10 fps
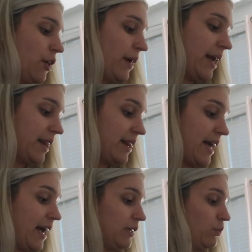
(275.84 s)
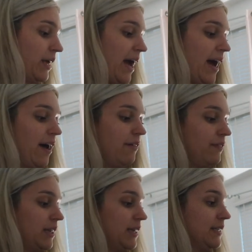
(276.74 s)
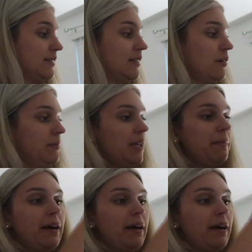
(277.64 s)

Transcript: Okay, then we have this little Minnie